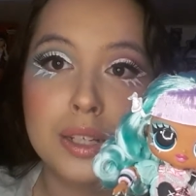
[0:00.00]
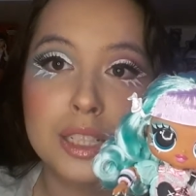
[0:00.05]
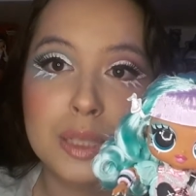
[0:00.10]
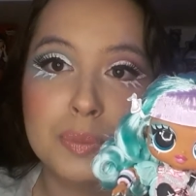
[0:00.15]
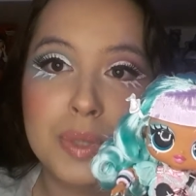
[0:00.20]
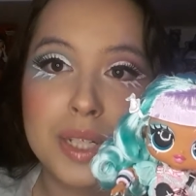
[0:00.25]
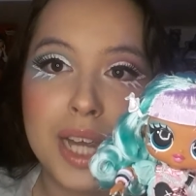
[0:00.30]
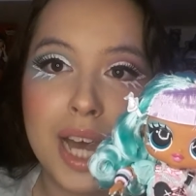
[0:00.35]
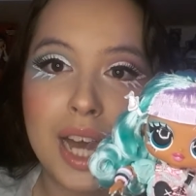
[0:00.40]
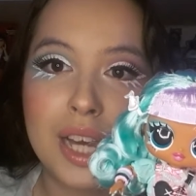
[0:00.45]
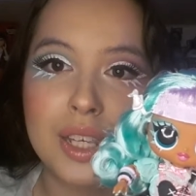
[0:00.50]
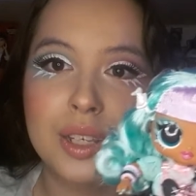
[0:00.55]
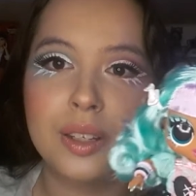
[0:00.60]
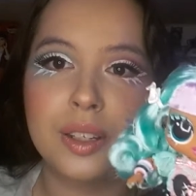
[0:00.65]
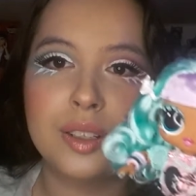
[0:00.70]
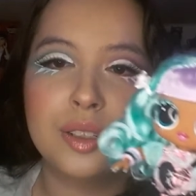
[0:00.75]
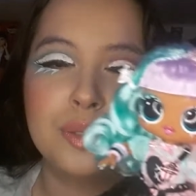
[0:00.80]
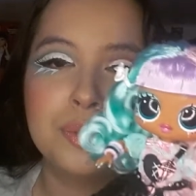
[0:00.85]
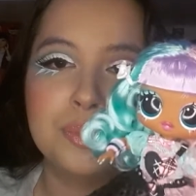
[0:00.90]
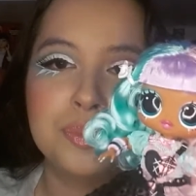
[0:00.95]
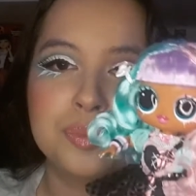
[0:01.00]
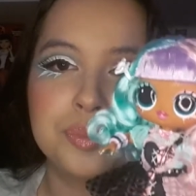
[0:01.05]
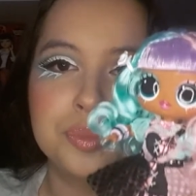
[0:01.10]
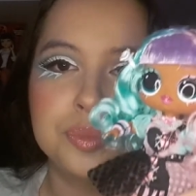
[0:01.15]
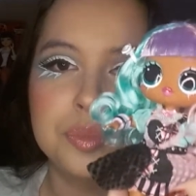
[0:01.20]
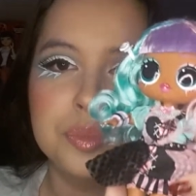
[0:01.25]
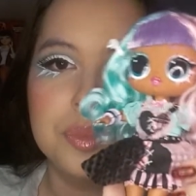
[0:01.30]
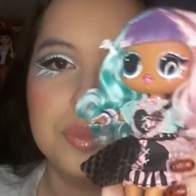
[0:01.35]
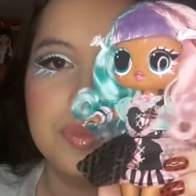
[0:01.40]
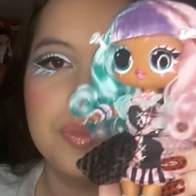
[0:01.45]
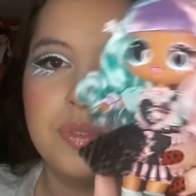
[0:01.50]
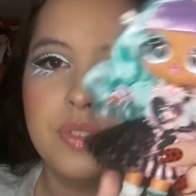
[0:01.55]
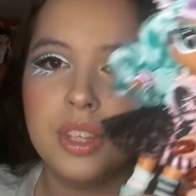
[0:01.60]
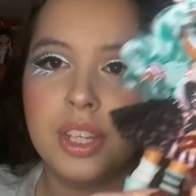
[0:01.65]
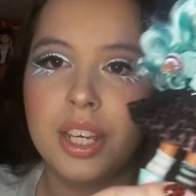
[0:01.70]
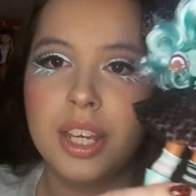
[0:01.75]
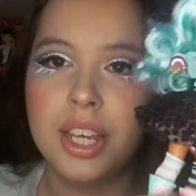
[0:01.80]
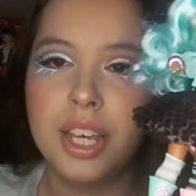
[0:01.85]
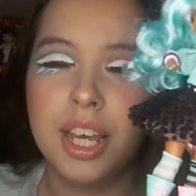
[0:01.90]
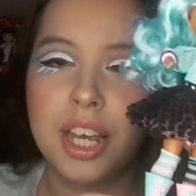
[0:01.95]
spectacular.
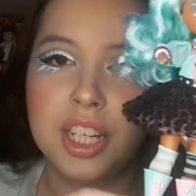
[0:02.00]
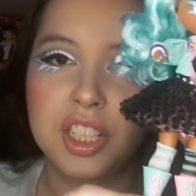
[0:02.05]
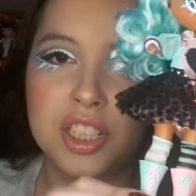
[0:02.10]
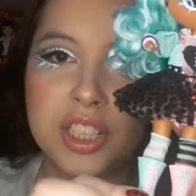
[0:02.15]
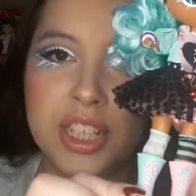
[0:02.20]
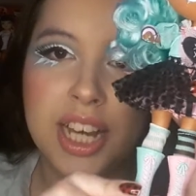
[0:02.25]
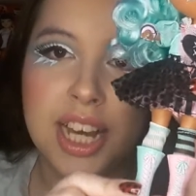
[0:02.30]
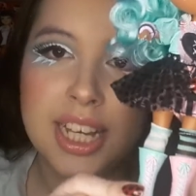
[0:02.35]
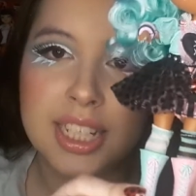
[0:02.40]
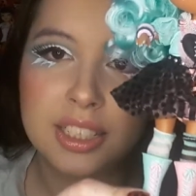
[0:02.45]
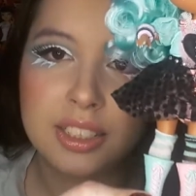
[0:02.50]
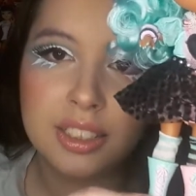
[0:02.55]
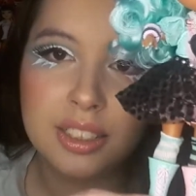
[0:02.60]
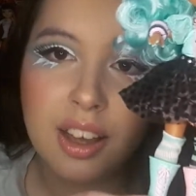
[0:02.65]
And she has